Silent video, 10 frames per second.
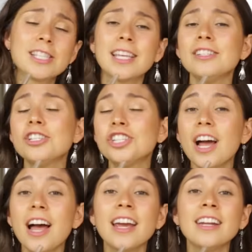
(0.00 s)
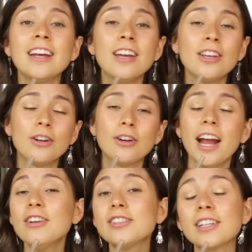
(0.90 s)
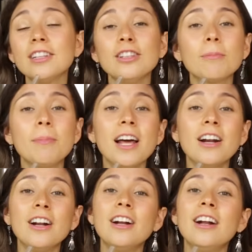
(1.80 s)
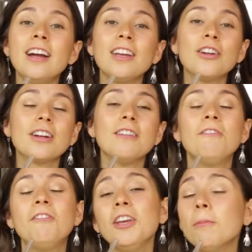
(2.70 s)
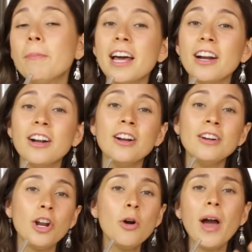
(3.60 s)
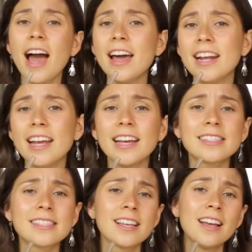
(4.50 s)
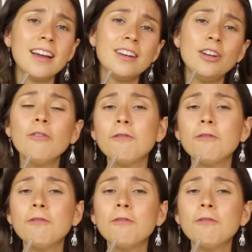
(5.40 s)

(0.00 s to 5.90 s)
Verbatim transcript: skin shine, your hair's gonna look better, you're gonna feel better, no headaches, no